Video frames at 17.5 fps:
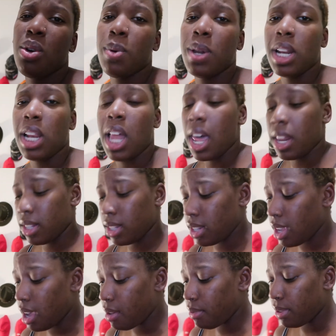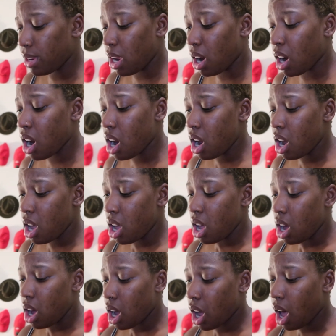with a lot of stuff and they're
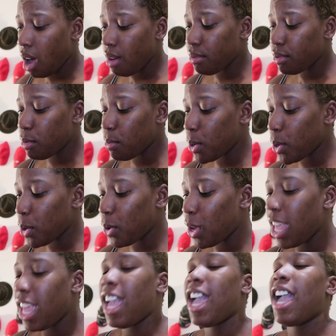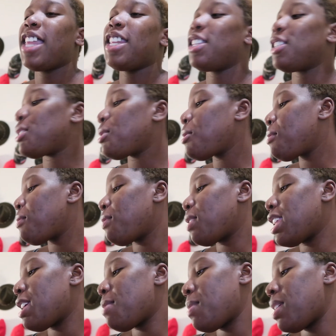comfortable. And it's so
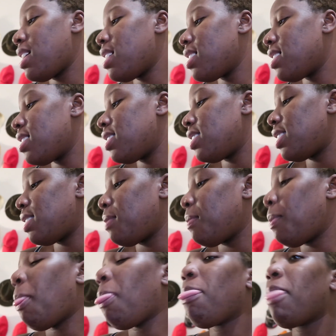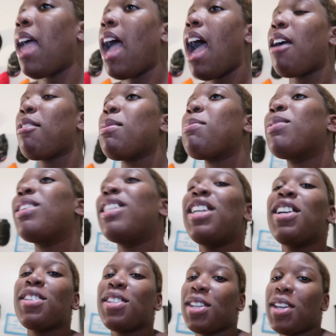funny because I remember
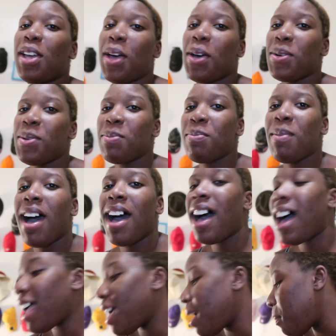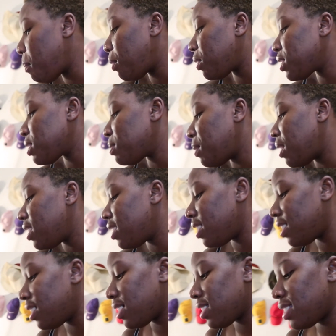years ago, my aunt had bought some
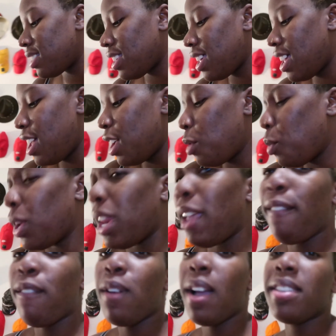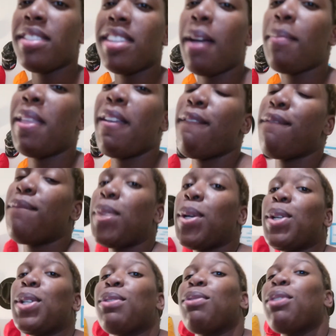Uggs when they around time they
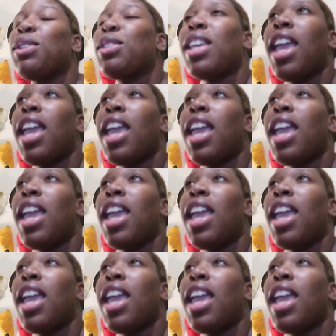first first